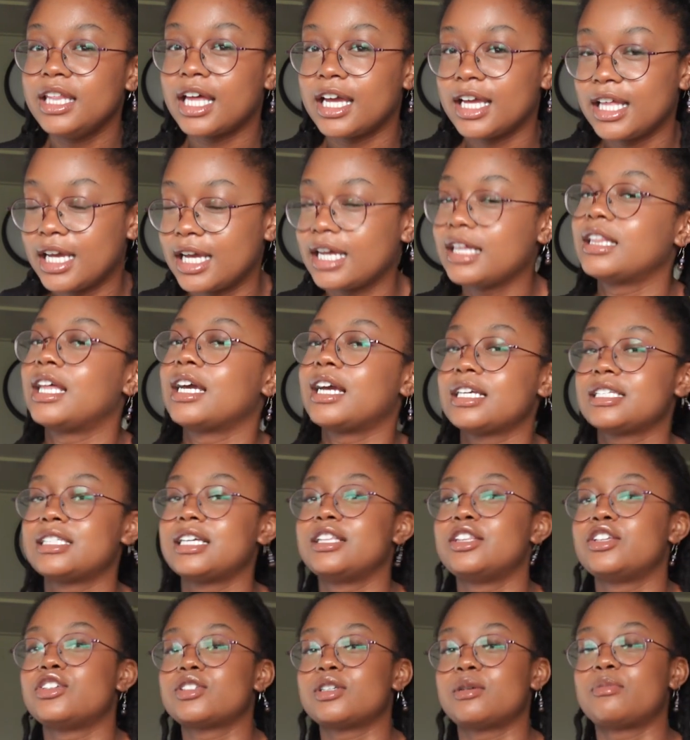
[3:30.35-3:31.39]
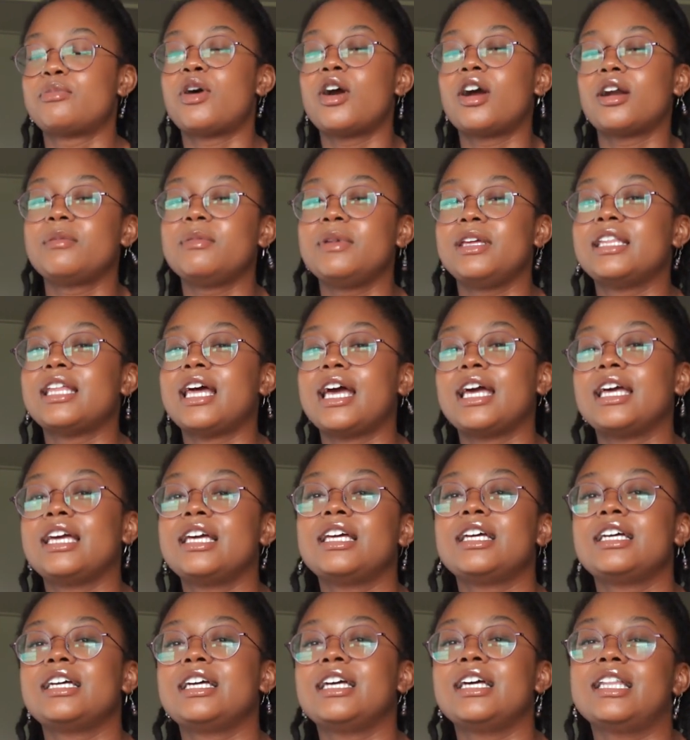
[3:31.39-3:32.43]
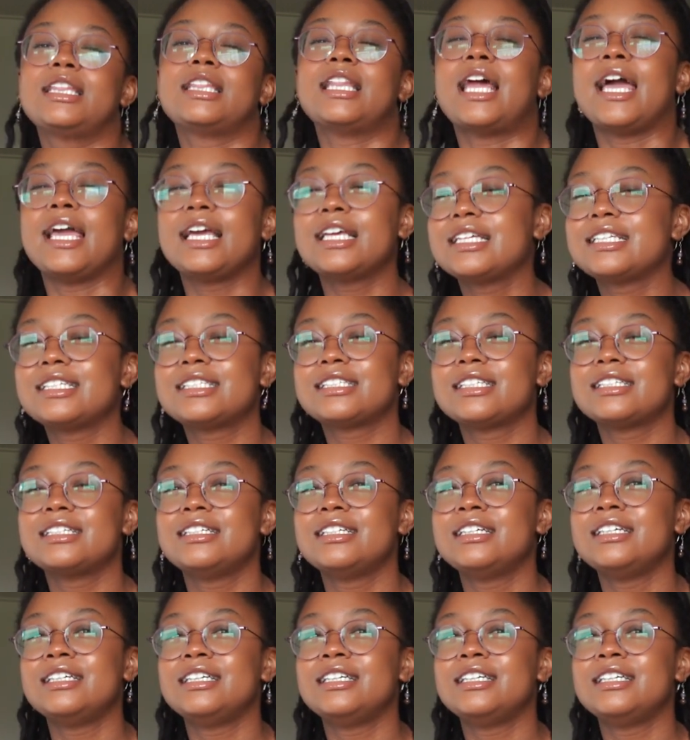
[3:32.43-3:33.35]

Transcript: Like I said, there's a part of me that likes